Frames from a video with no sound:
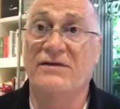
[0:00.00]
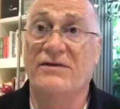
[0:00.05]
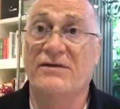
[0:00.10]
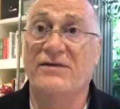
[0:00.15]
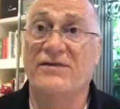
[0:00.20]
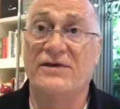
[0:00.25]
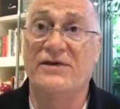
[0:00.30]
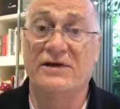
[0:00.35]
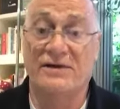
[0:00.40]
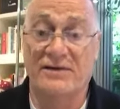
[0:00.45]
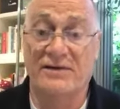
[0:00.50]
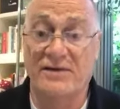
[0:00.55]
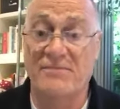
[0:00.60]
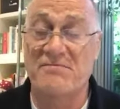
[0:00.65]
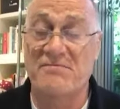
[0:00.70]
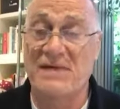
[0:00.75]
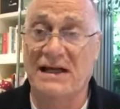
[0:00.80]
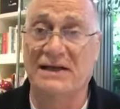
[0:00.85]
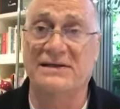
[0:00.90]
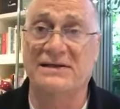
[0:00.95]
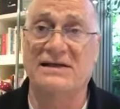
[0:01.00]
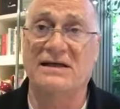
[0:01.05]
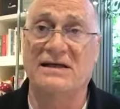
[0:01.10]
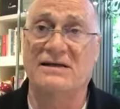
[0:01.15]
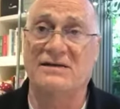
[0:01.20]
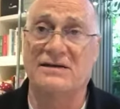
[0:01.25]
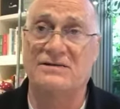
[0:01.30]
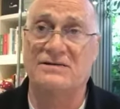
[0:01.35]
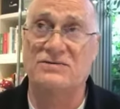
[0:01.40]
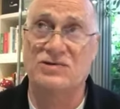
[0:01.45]
the melody,
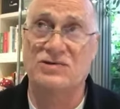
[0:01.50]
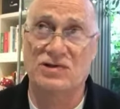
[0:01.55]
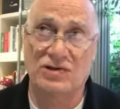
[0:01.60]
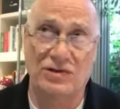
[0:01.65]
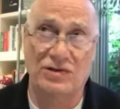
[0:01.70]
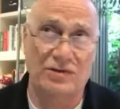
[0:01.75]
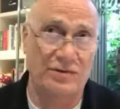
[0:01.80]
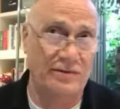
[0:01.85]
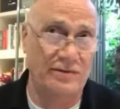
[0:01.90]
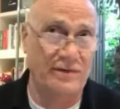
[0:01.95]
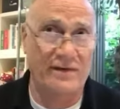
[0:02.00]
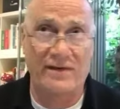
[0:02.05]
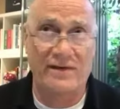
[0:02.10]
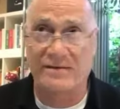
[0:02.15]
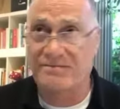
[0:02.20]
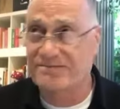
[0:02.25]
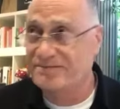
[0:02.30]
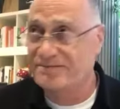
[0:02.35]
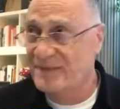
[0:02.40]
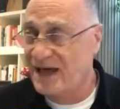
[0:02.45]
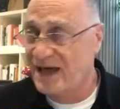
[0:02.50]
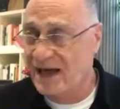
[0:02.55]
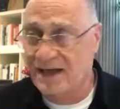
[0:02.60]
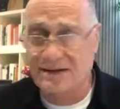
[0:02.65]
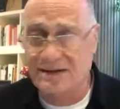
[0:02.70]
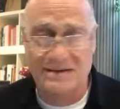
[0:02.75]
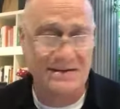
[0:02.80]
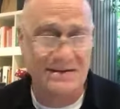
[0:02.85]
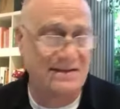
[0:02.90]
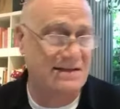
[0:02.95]
the tune, the
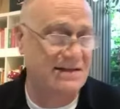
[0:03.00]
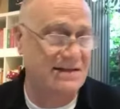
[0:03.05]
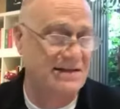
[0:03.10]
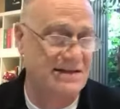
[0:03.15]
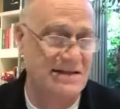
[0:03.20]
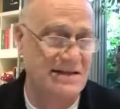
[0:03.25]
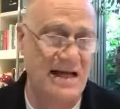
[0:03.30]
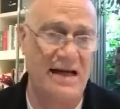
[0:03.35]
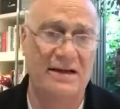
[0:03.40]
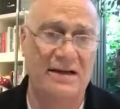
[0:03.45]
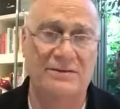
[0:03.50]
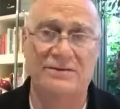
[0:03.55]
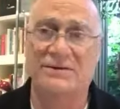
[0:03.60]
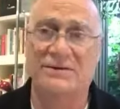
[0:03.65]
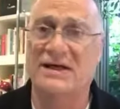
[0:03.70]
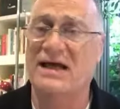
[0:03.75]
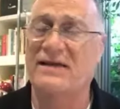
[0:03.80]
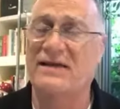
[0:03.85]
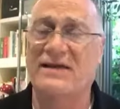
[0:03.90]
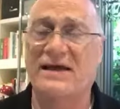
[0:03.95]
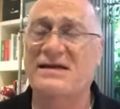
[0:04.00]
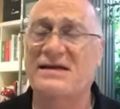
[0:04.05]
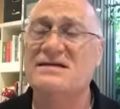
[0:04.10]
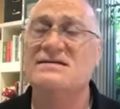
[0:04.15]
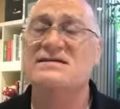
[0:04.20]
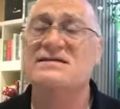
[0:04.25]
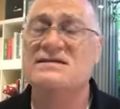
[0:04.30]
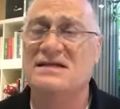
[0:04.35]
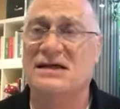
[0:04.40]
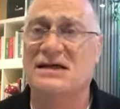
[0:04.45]
cadence, the sound. They can
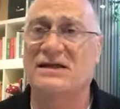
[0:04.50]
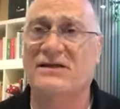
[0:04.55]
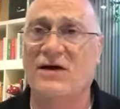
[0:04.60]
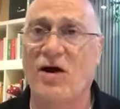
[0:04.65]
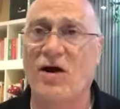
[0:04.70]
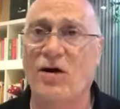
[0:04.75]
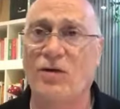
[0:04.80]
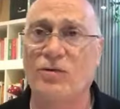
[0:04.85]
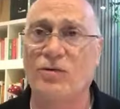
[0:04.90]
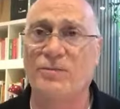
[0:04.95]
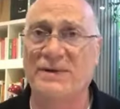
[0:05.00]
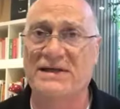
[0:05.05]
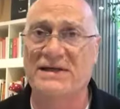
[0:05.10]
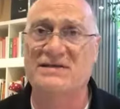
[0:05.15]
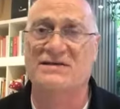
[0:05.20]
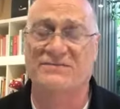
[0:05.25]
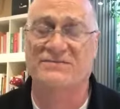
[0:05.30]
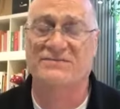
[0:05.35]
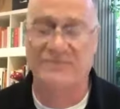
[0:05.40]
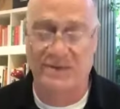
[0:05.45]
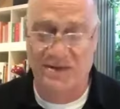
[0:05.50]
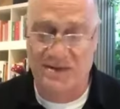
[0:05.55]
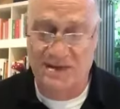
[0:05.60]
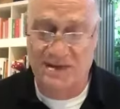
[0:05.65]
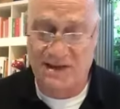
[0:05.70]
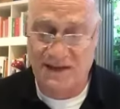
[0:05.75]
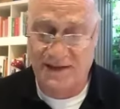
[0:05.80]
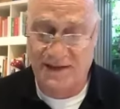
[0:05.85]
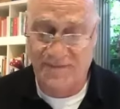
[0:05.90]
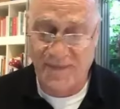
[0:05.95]
see the whole piece of
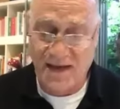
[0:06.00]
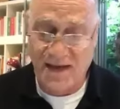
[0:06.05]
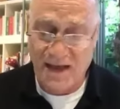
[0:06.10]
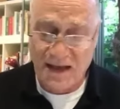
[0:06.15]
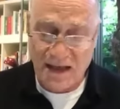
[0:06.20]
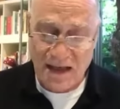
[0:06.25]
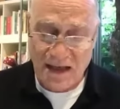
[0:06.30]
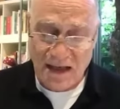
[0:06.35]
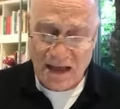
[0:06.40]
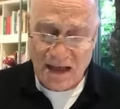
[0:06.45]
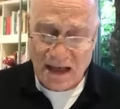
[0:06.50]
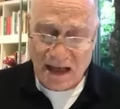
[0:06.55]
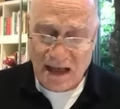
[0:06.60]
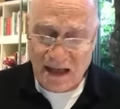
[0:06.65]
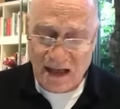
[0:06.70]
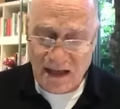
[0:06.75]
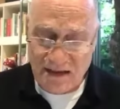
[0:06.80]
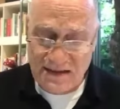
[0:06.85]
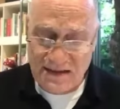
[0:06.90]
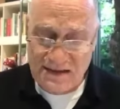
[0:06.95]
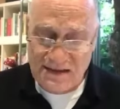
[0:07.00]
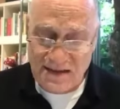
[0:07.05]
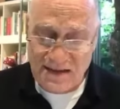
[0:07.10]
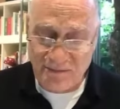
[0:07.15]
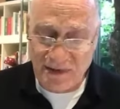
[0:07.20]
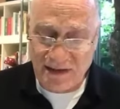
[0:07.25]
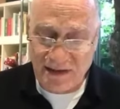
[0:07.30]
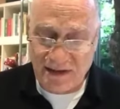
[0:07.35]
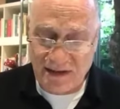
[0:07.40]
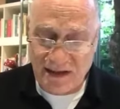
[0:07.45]
music.
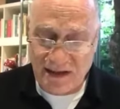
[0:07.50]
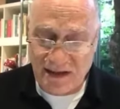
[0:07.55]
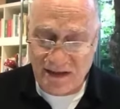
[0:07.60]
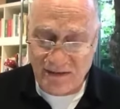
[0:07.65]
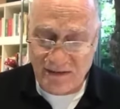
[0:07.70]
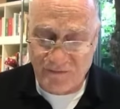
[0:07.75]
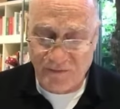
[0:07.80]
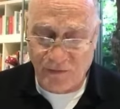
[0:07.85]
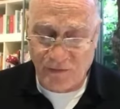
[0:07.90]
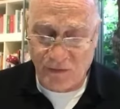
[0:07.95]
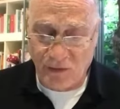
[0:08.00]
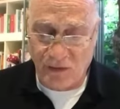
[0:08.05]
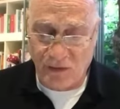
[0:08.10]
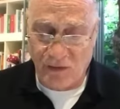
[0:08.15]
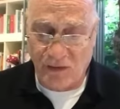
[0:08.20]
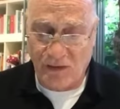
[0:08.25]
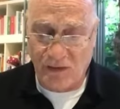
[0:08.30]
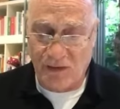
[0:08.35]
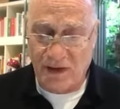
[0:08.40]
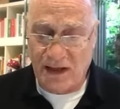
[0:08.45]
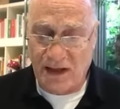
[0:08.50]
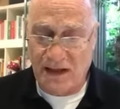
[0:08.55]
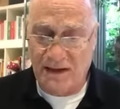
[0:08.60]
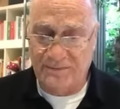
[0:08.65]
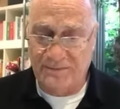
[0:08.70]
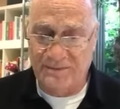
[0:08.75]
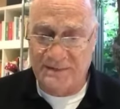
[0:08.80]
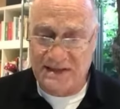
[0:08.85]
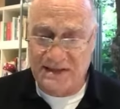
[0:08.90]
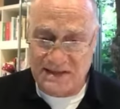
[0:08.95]
Similarly, for
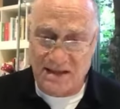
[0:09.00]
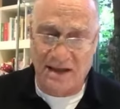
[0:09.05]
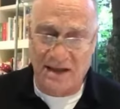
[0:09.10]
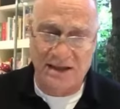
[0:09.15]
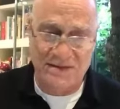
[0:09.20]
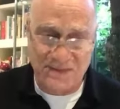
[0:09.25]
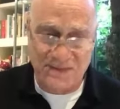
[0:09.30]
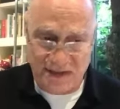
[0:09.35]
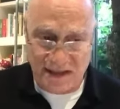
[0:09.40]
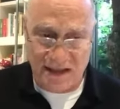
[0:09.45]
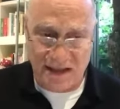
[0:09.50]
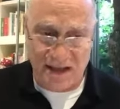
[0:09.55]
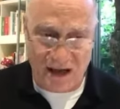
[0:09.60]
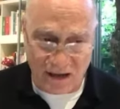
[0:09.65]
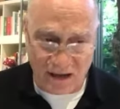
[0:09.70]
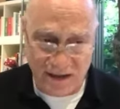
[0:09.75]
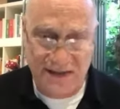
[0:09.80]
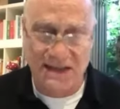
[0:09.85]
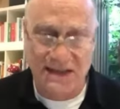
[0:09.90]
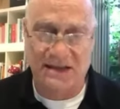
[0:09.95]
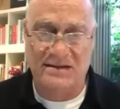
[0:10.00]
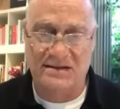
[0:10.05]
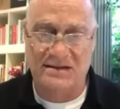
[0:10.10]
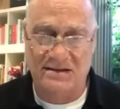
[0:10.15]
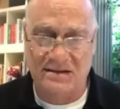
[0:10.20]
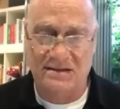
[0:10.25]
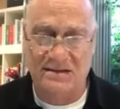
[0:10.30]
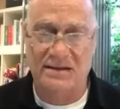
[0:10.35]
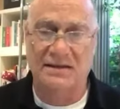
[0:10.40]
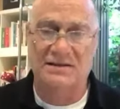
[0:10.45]
designers, particularly architects
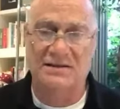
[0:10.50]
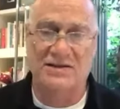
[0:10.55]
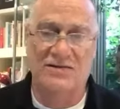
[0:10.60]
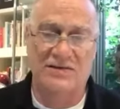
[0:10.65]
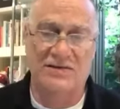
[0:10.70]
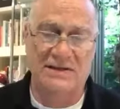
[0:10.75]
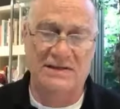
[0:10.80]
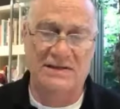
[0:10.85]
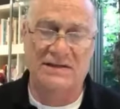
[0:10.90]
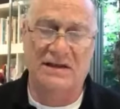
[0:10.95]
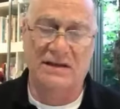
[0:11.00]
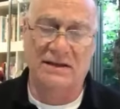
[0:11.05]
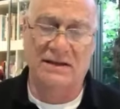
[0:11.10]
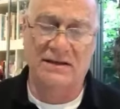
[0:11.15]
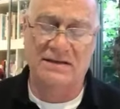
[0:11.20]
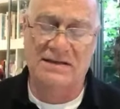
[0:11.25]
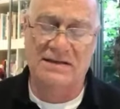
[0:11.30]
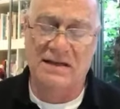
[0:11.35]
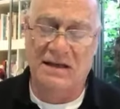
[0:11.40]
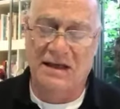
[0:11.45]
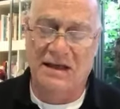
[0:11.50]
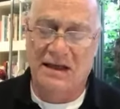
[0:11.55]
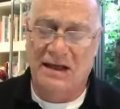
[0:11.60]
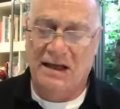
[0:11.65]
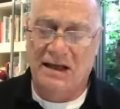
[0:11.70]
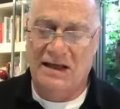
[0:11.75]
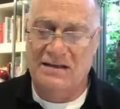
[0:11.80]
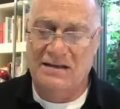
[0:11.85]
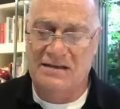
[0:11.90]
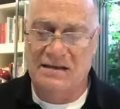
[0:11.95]
and interior designers,
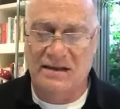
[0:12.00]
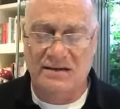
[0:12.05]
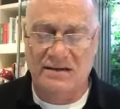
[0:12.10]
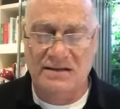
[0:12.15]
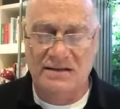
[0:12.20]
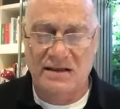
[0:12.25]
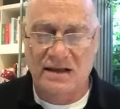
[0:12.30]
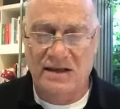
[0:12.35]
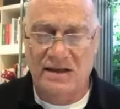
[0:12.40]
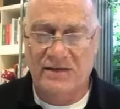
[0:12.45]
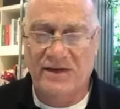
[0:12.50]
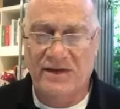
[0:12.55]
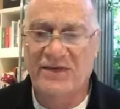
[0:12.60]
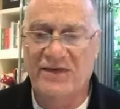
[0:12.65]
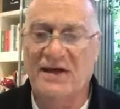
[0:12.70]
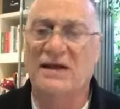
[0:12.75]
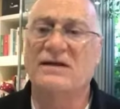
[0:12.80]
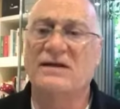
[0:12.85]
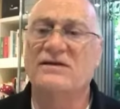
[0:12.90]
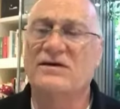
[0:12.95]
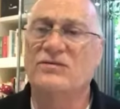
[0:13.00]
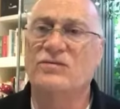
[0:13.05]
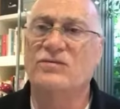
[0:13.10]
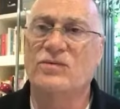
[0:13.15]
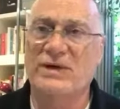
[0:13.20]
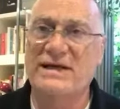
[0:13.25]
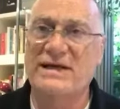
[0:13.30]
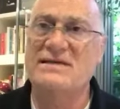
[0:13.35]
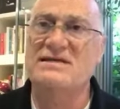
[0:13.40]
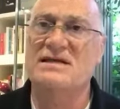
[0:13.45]
is that the thing that
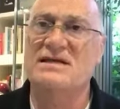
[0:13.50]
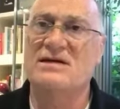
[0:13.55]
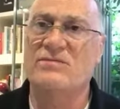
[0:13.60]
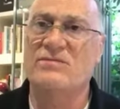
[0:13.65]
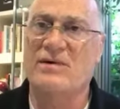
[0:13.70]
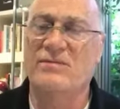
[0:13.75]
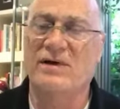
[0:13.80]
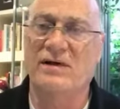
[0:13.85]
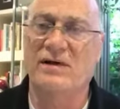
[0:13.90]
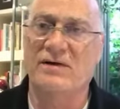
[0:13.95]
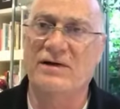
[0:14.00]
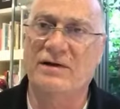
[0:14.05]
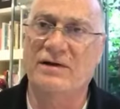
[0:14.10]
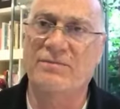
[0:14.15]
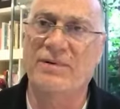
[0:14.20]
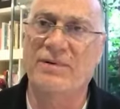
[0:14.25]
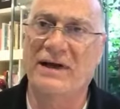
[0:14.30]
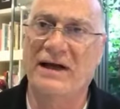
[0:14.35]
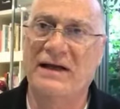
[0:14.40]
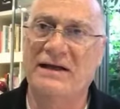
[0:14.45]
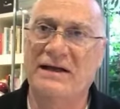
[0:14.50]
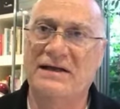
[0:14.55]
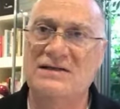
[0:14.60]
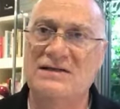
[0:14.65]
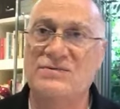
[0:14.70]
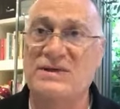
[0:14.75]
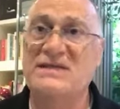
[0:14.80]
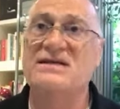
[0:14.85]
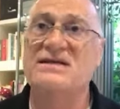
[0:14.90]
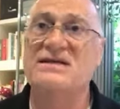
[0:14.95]
we see when we look at a plan is
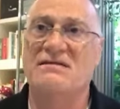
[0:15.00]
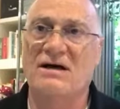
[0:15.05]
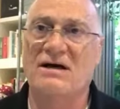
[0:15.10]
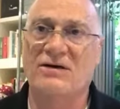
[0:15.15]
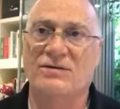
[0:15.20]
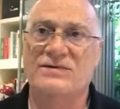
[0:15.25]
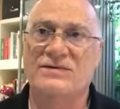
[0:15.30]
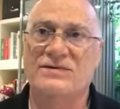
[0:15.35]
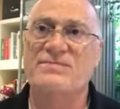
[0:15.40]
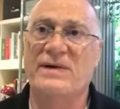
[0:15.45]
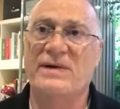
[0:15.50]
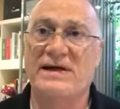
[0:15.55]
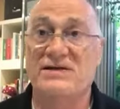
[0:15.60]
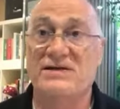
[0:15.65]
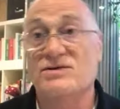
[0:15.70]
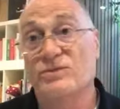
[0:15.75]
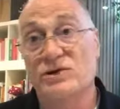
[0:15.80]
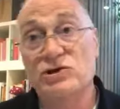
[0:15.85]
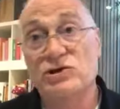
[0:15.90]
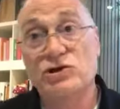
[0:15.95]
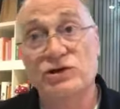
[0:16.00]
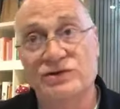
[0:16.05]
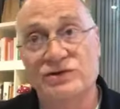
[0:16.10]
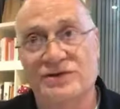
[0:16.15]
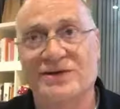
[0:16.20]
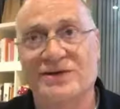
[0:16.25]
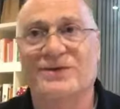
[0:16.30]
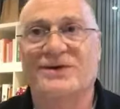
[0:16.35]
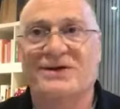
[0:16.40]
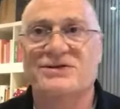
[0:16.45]
we see the whole space, or we should
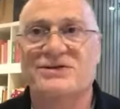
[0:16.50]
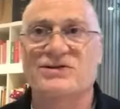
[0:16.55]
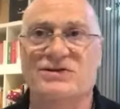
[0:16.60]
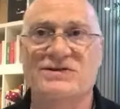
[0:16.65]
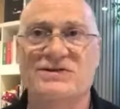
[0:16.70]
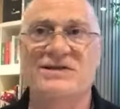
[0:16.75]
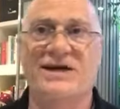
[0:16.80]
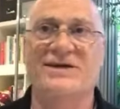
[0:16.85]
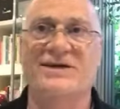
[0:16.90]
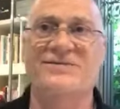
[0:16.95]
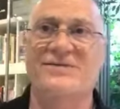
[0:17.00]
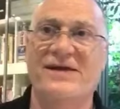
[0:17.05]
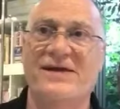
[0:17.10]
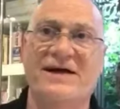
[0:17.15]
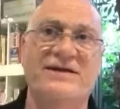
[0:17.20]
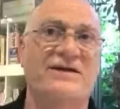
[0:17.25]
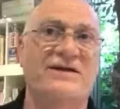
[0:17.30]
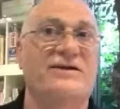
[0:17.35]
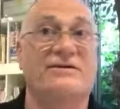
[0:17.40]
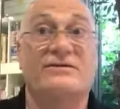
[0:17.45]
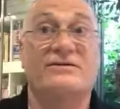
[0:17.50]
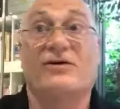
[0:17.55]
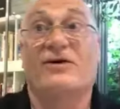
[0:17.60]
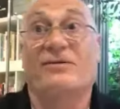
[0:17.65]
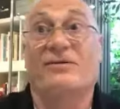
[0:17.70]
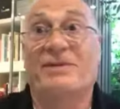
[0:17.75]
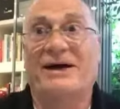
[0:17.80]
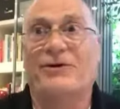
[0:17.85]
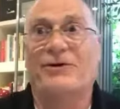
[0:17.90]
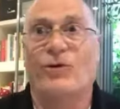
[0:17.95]
do, I should say. I don't know
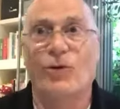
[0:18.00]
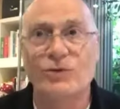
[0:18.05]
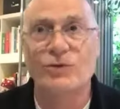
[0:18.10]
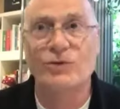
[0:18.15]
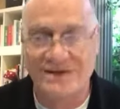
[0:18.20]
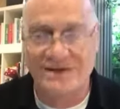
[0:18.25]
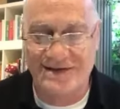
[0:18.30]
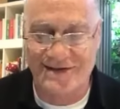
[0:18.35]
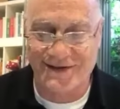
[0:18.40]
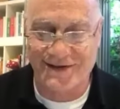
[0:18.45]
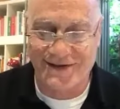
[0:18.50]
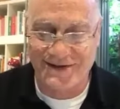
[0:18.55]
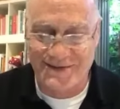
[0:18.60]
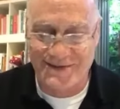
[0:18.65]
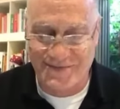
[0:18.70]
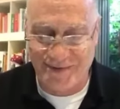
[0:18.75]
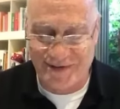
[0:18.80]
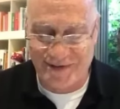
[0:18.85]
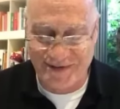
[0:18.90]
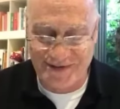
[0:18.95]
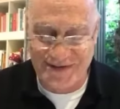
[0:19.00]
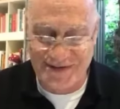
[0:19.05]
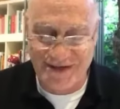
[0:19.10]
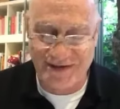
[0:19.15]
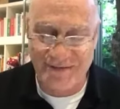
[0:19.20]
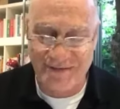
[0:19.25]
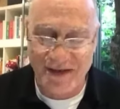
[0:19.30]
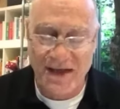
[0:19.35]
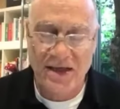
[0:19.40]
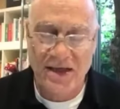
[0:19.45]
about all designers,
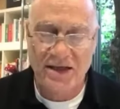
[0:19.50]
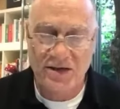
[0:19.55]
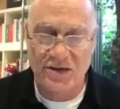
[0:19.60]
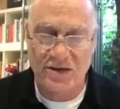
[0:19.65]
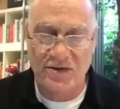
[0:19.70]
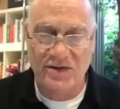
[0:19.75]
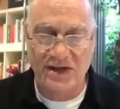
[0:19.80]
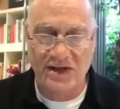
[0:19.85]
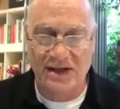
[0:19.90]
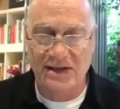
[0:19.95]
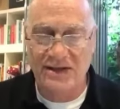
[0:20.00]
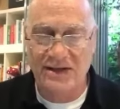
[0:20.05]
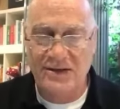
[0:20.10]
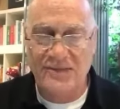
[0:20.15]
but you can